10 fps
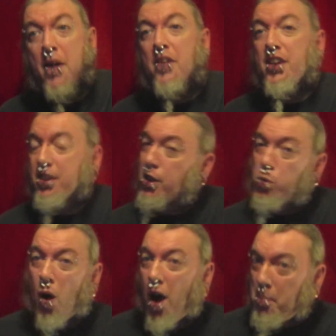This is
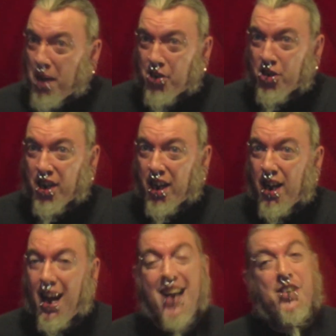why I'm mentioning
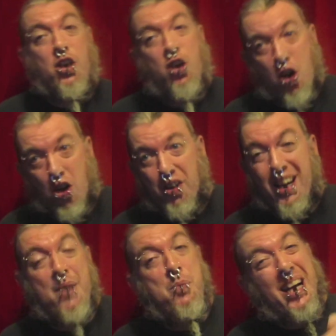it as a con,
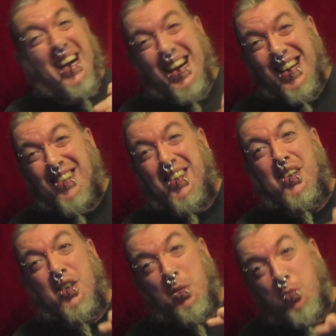but it is
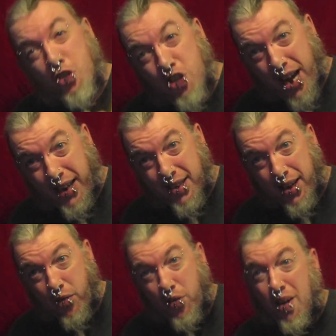
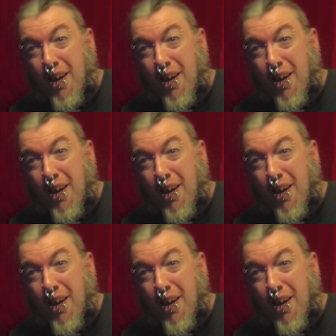subjective.